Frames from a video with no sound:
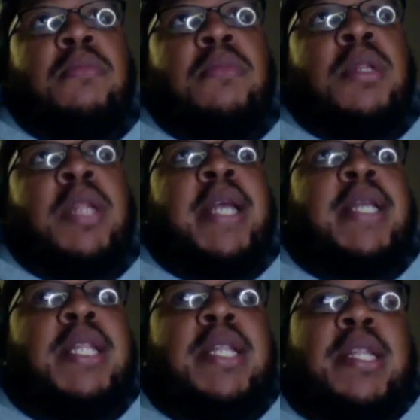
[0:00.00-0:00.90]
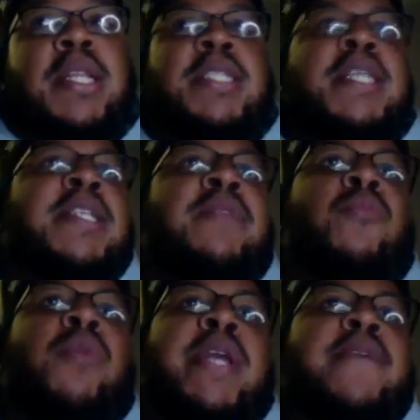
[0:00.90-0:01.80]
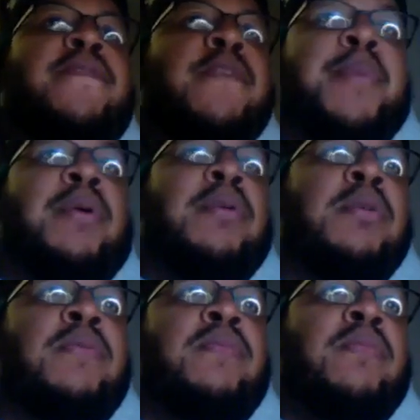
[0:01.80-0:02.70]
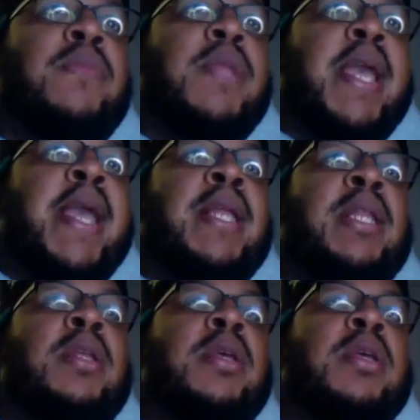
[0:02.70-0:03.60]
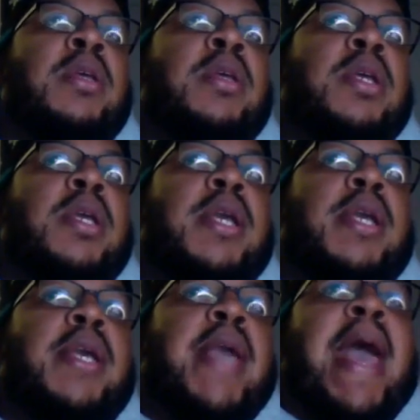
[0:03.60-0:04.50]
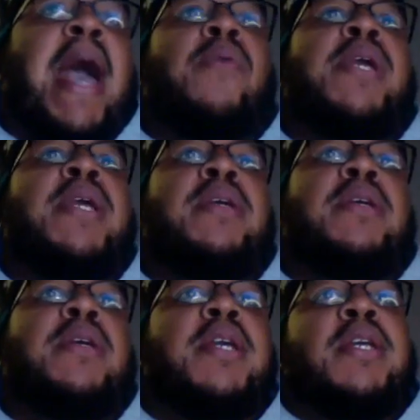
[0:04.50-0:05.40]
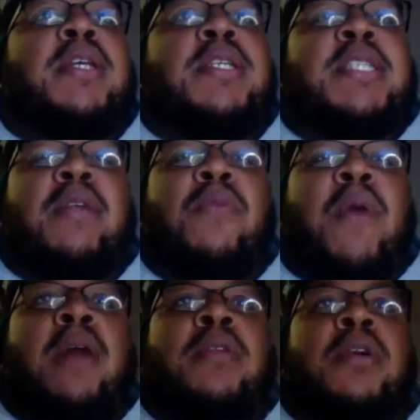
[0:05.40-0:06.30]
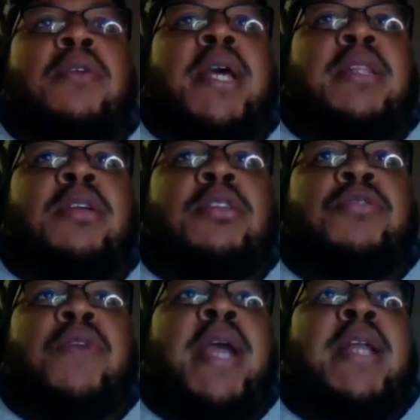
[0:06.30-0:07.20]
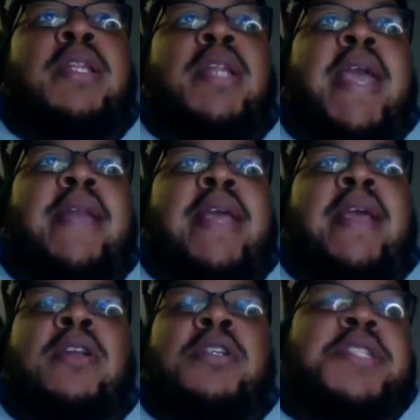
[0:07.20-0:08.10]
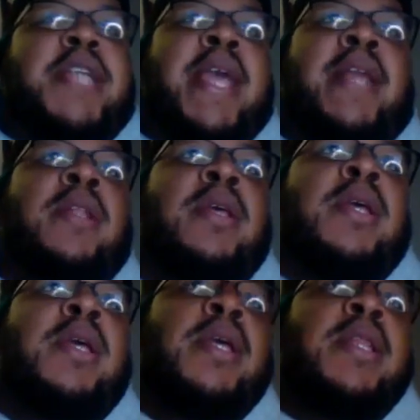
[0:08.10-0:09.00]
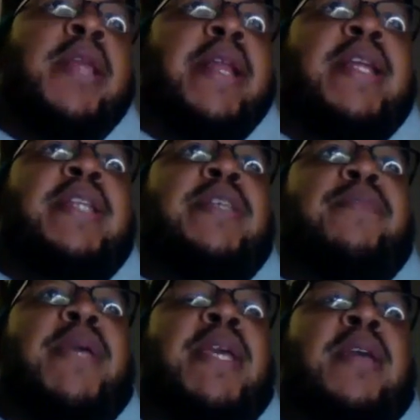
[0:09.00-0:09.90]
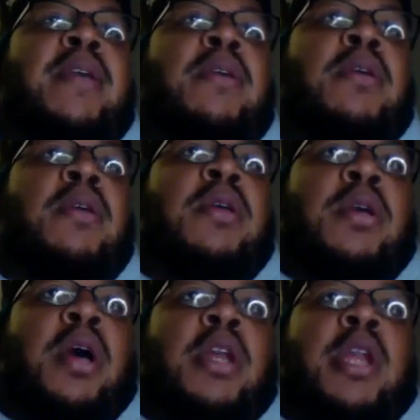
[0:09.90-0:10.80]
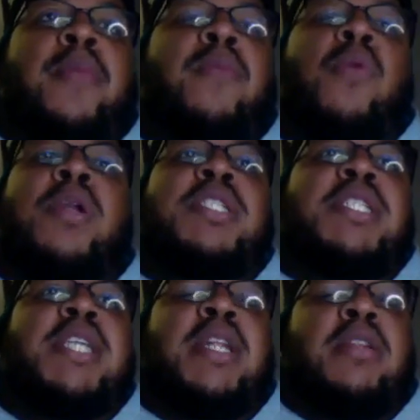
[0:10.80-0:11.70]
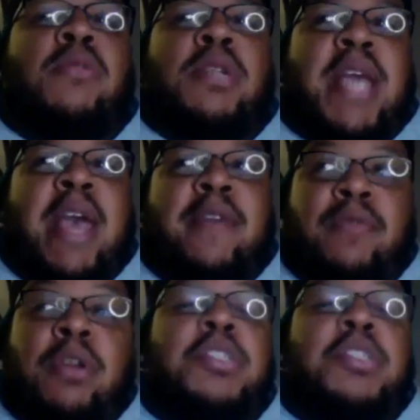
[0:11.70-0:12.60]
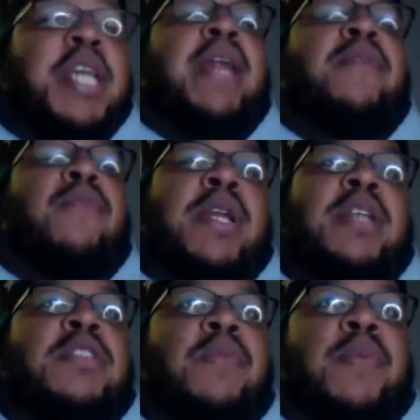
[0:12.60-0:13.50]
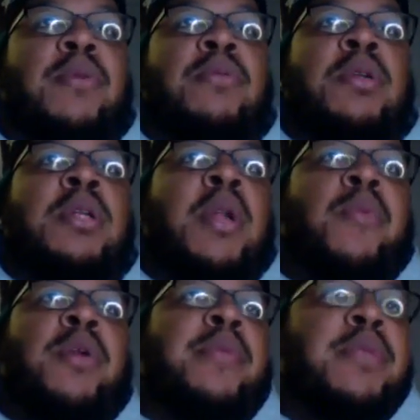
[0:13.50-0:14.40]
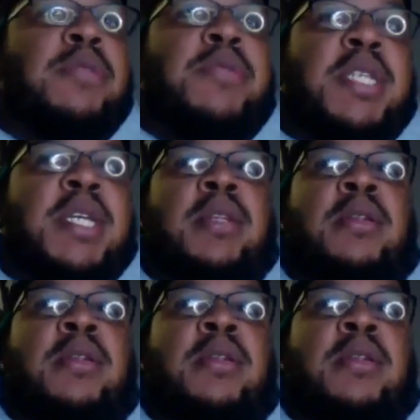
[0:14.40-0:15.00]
Like, this isn't winning football. And Howie, he said a while ago, like they're trying, they understand that they need to be a number 1 seed in order to have a real shot at winning a Super Bowl. Number 1, number 2 seed.